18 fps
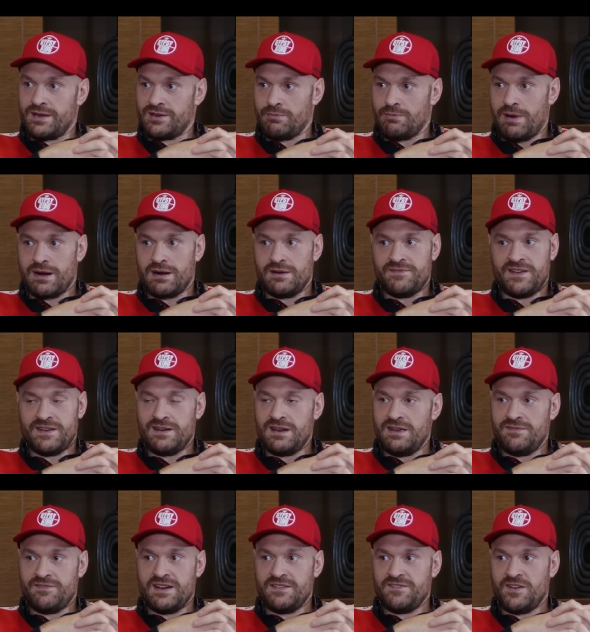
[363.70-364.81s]
no matter if it,
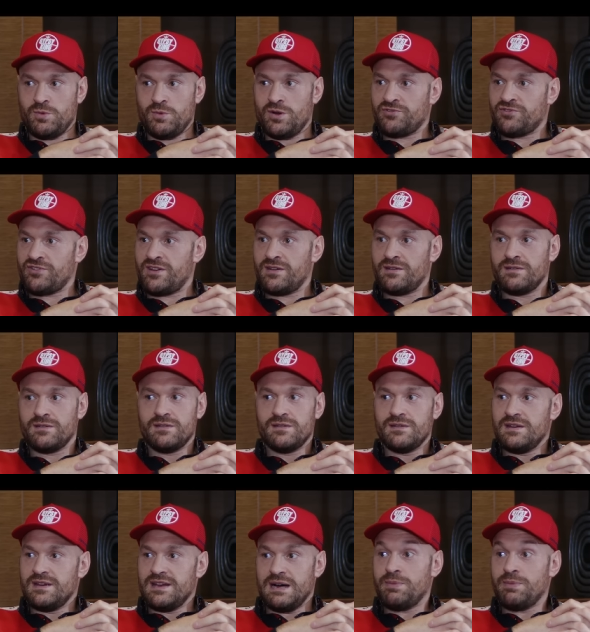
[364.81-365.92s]
even if it was a,
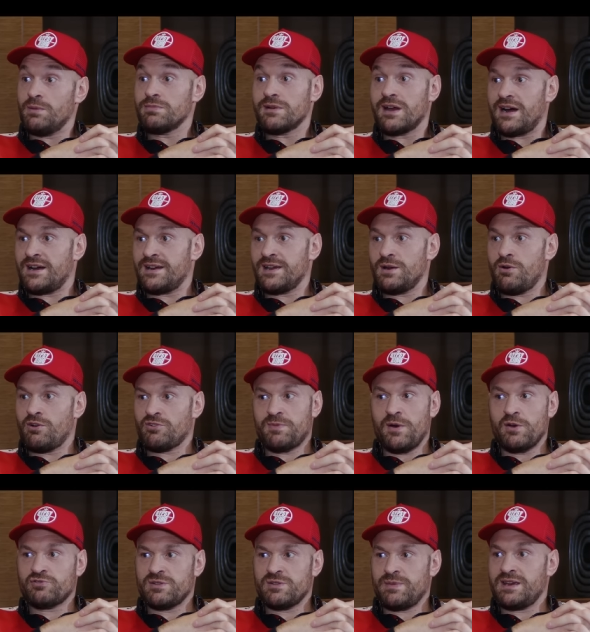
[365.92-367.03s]
a bum guy who I was
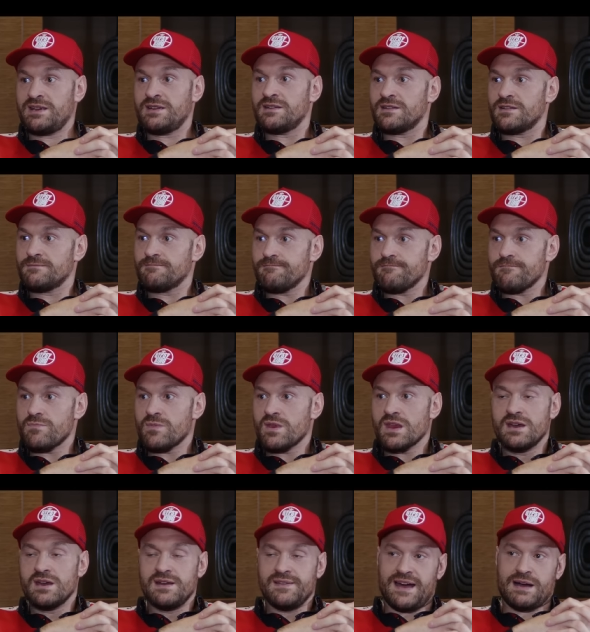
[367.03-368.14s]
supposed to beat.
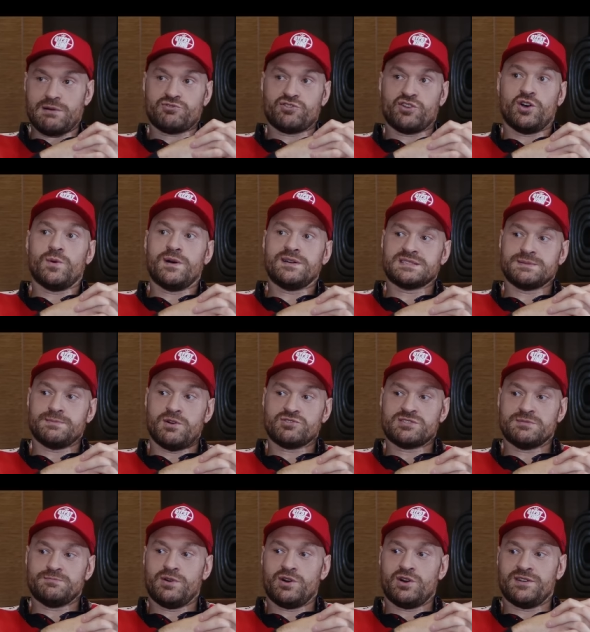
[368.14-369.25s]
That was always the most
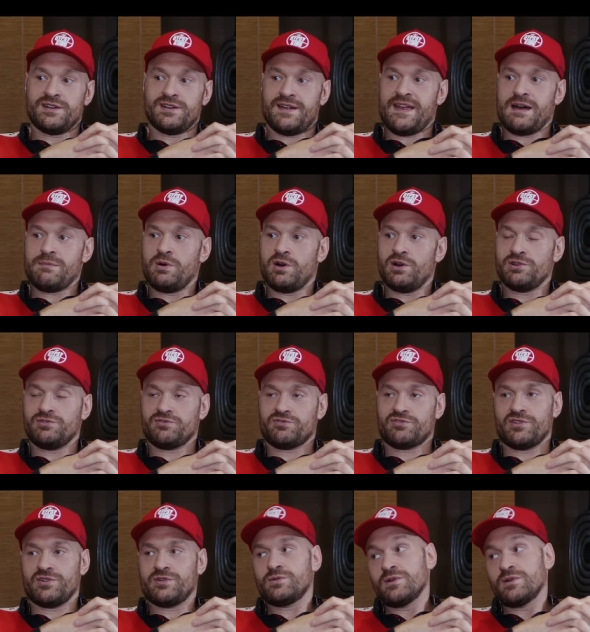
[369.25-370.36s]
important at that point.
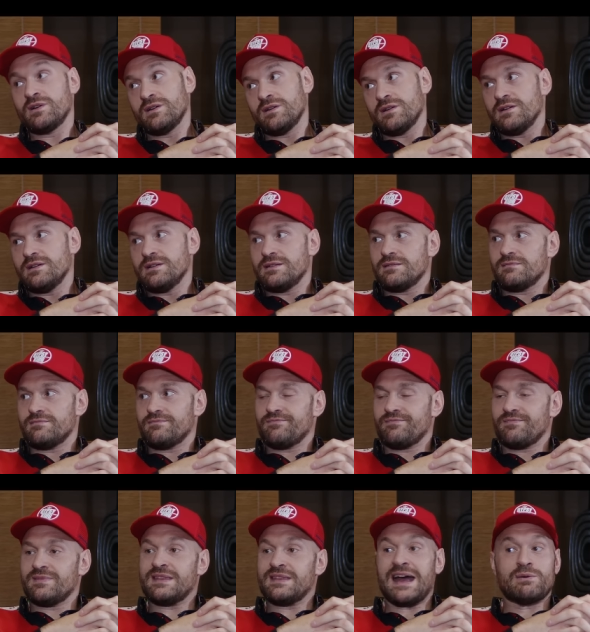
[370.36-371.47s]
So
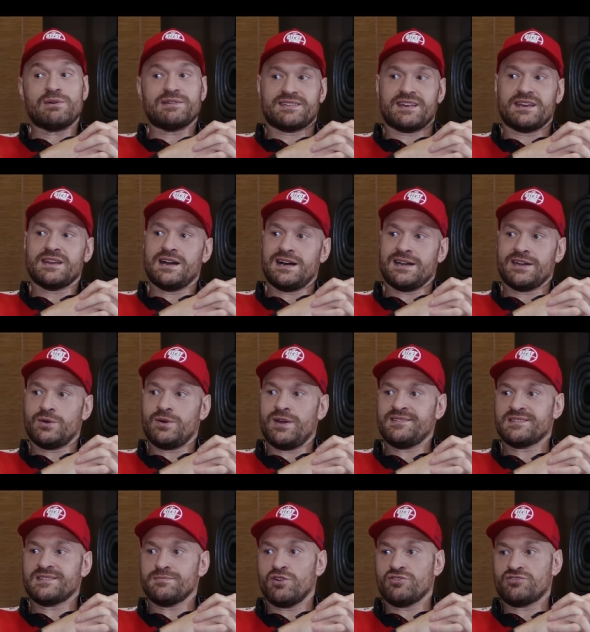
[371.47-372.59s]
now it's Ngannou, he's
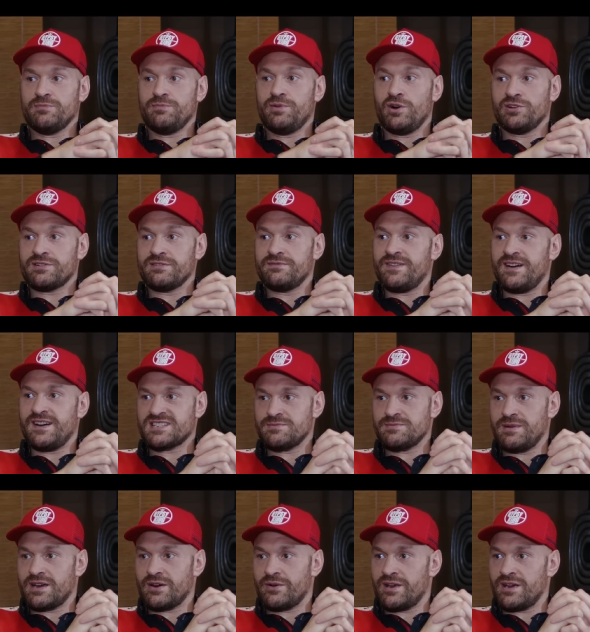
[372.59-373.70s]
the most important fight in my
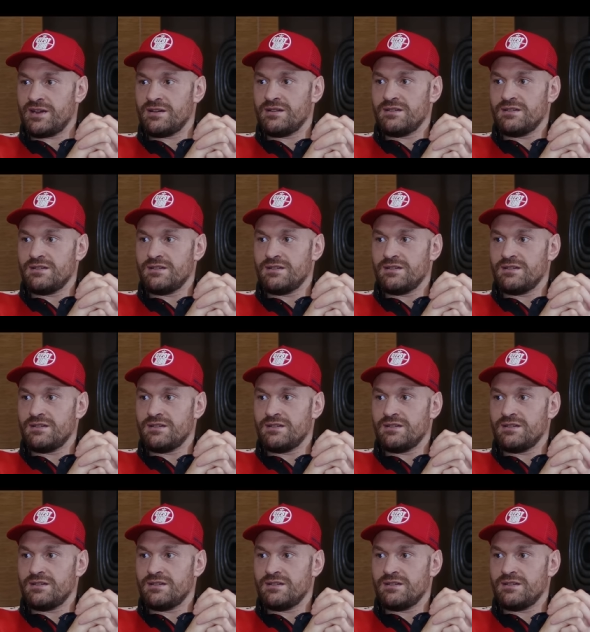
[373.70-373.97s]
career,